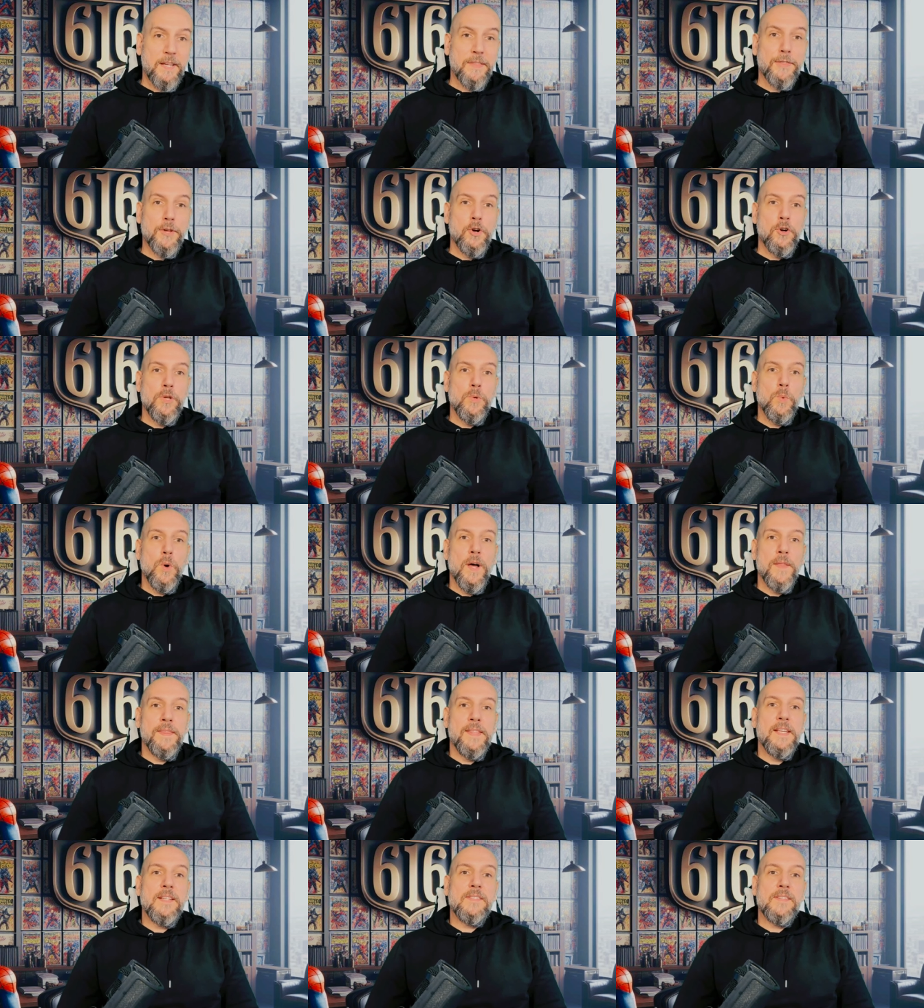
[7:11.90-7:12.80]

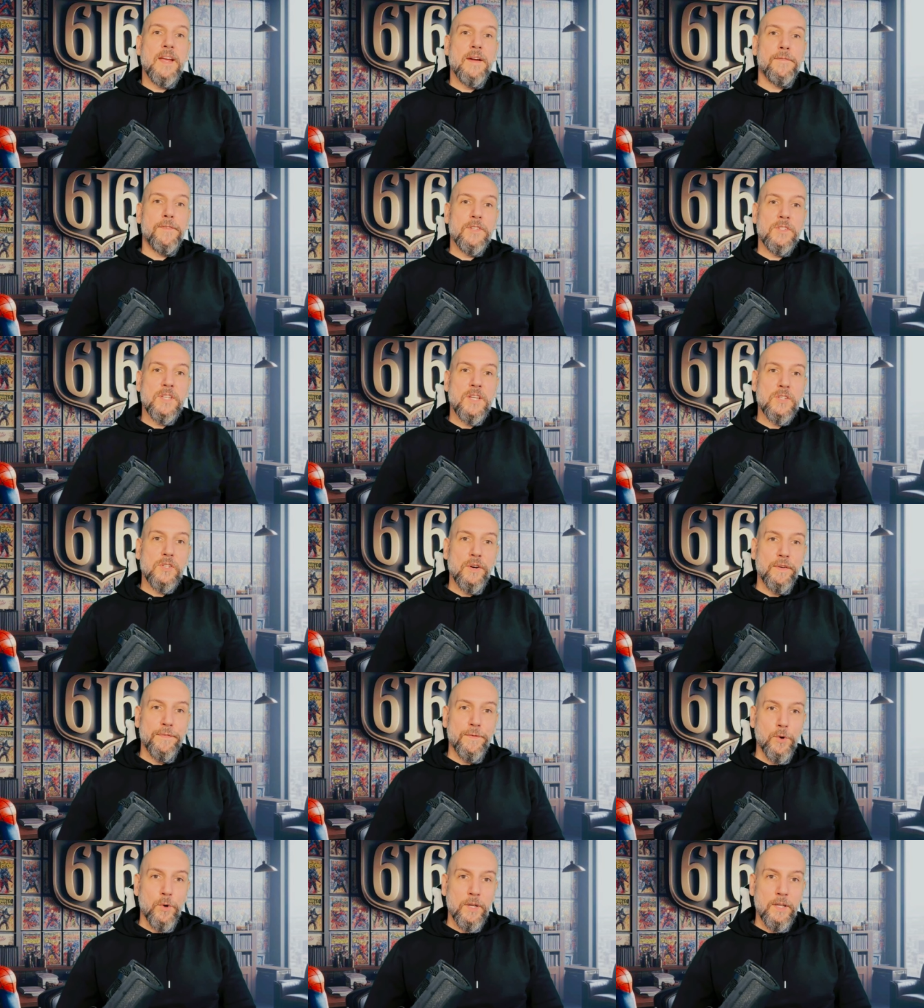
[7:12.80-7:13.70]
31, the San
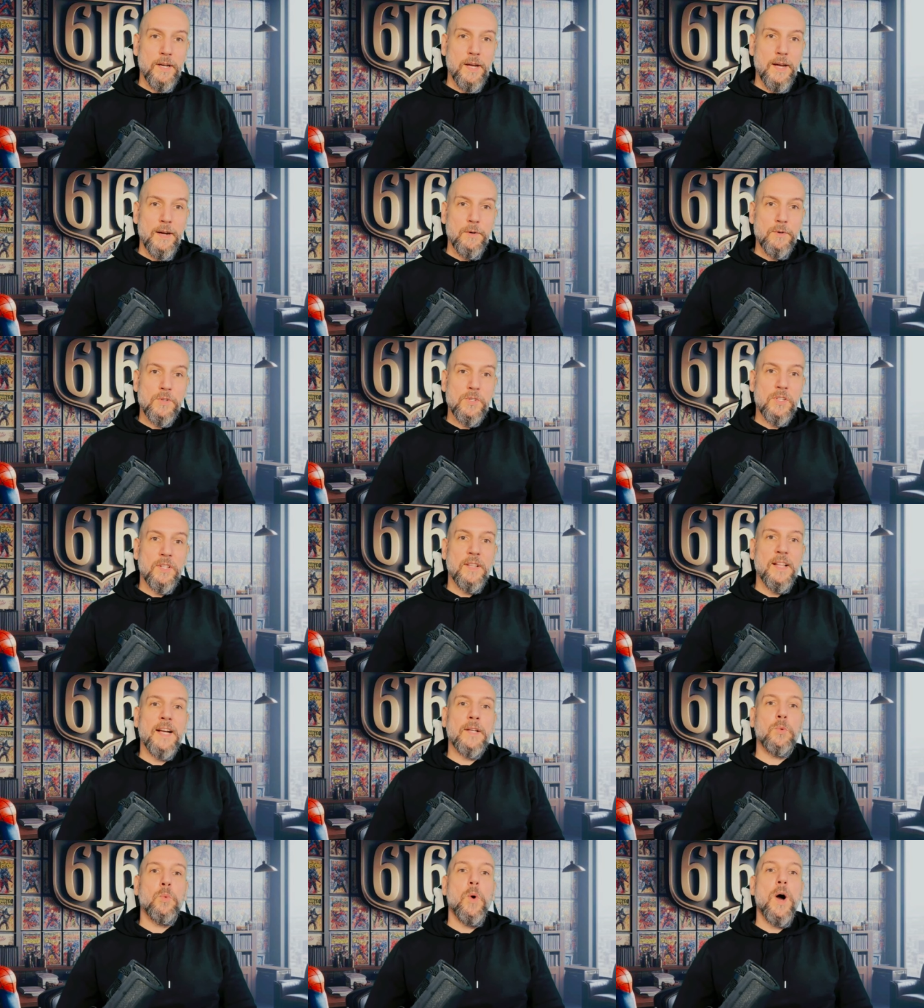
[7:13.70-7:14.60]
Francisco 49ers
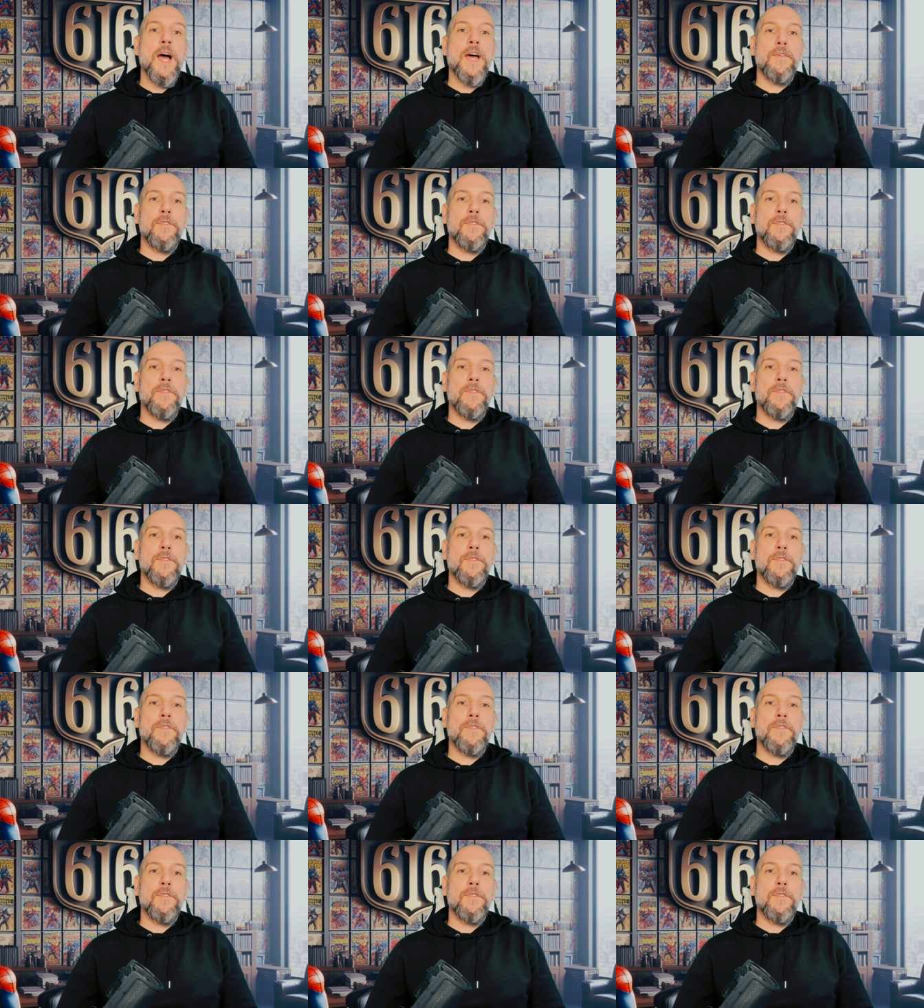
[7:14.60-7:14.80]
select wide